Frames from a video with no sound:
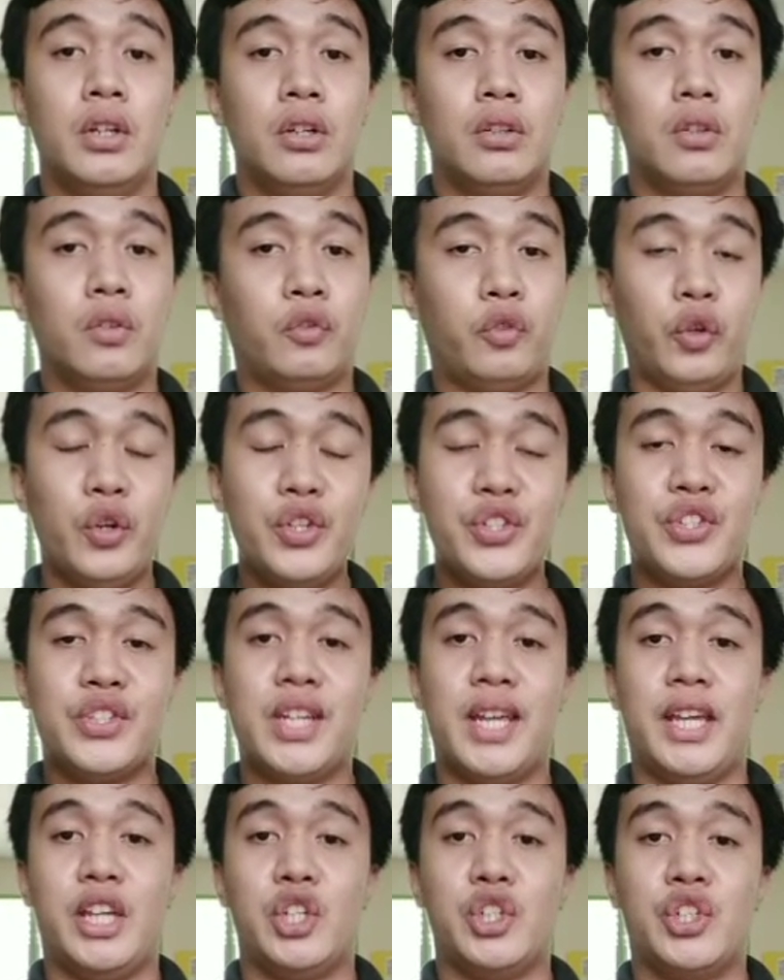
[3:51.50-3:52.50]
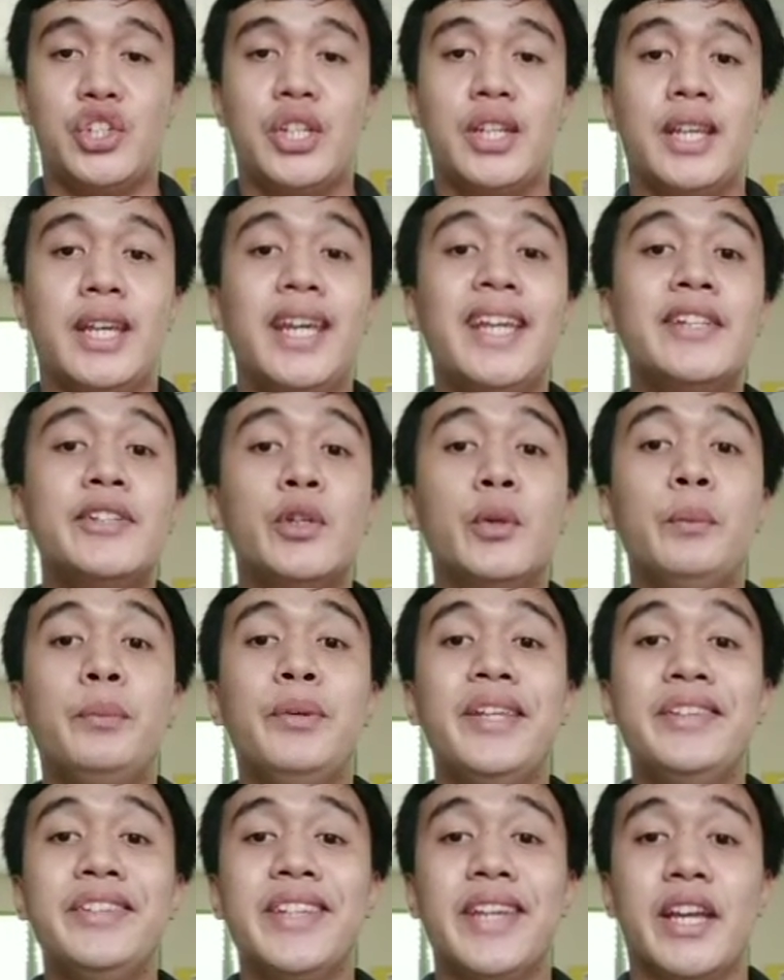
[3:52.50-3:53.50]
The first stage is
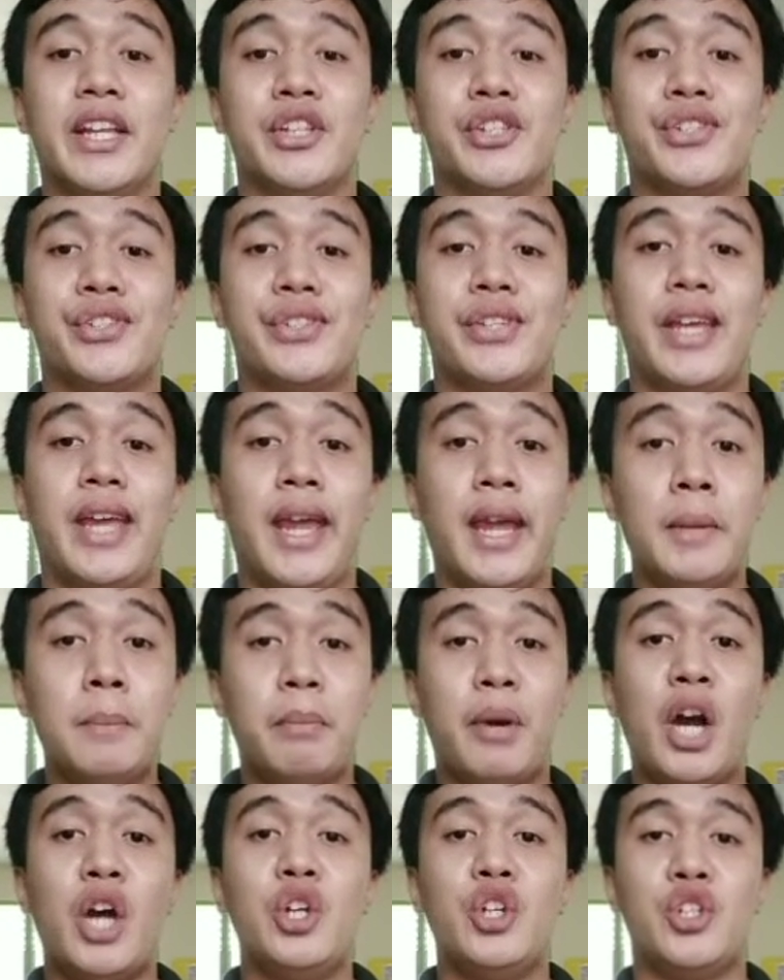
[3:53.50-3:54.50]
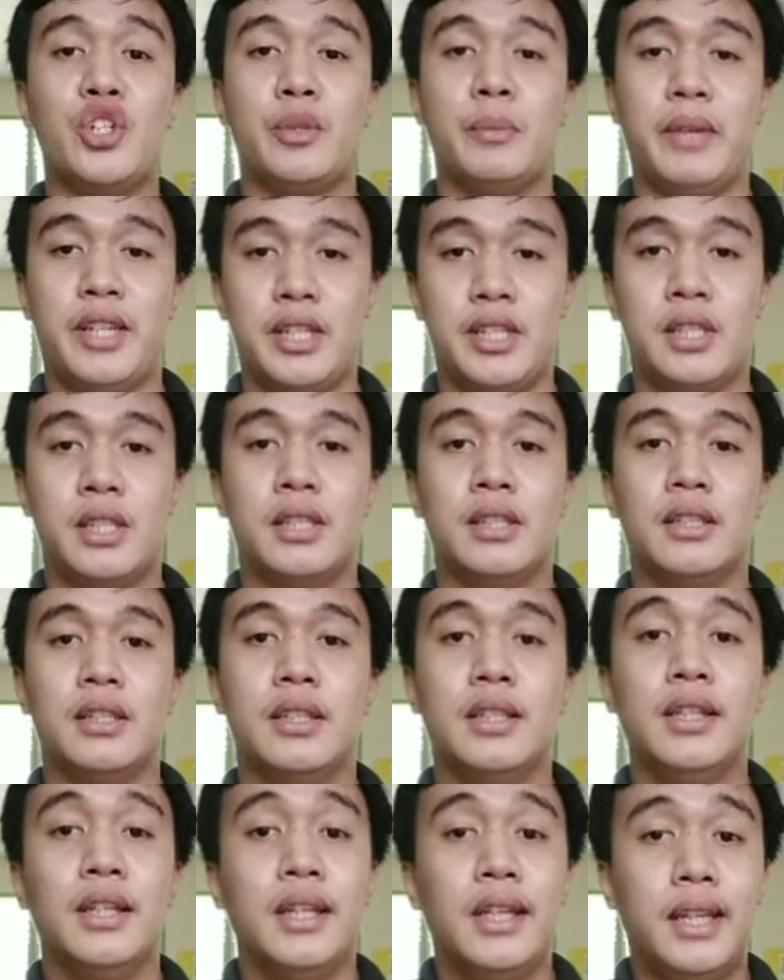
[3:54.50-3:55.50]
obedience and punishment.
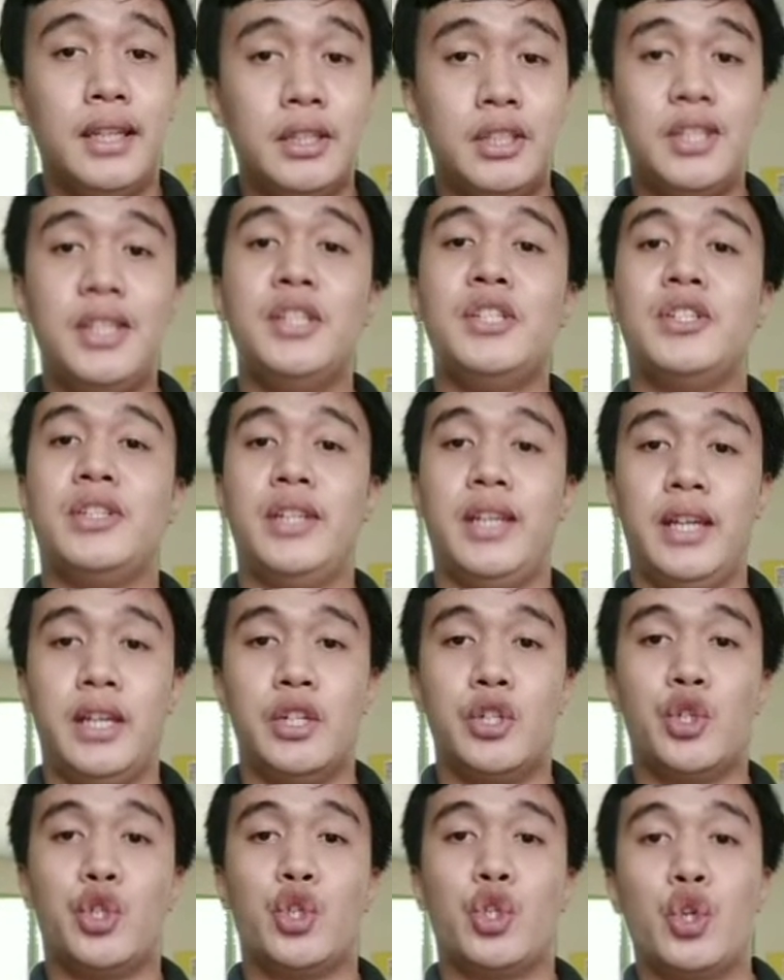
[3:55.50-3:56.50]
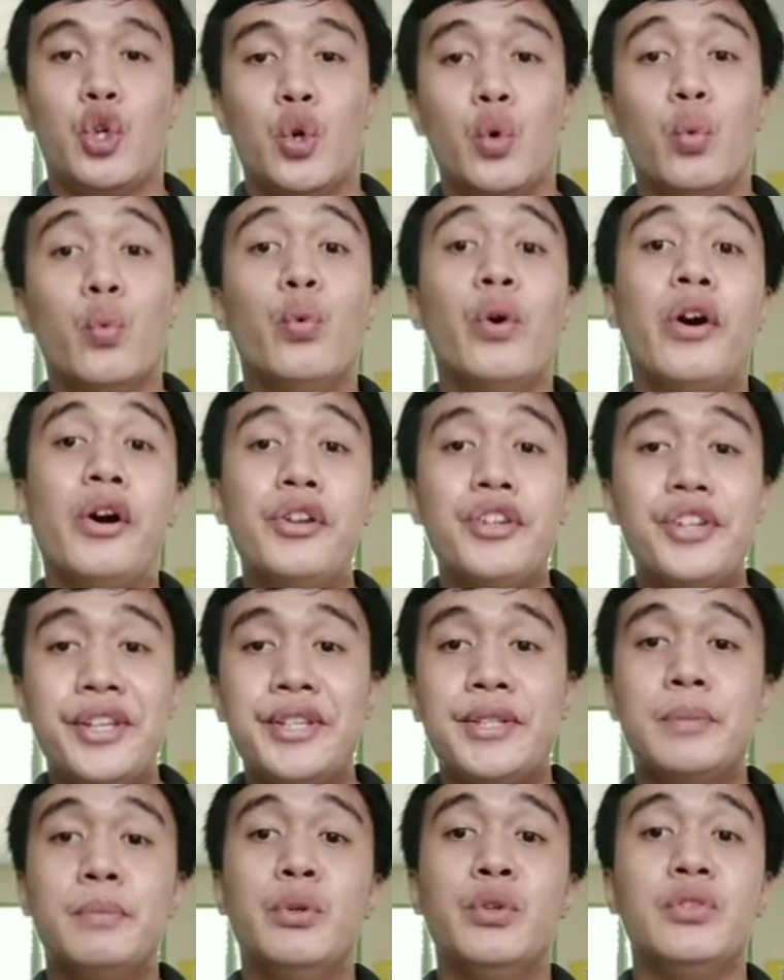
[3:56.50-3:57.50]
In this stage, one
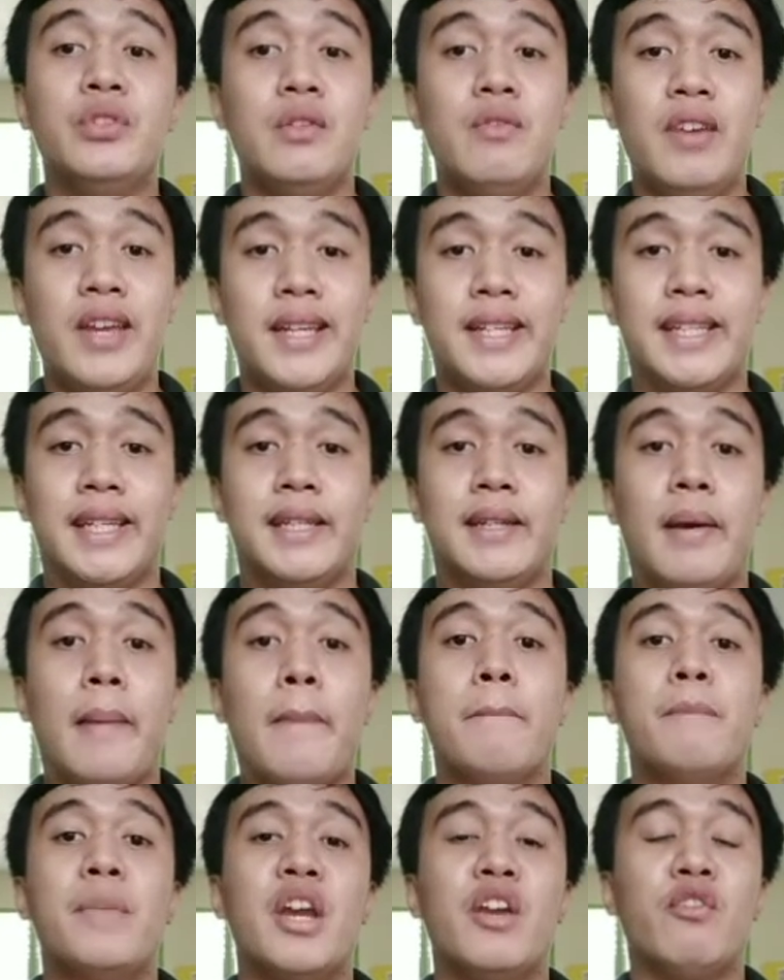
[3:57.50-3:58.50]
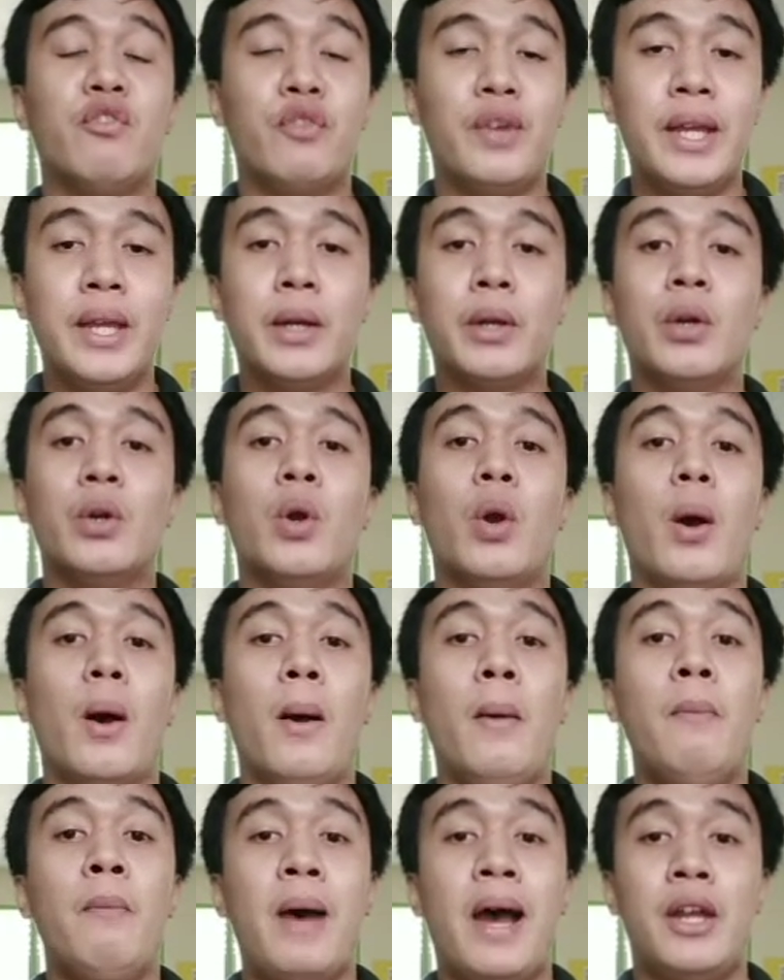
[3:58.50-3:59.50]
is motivated by fear of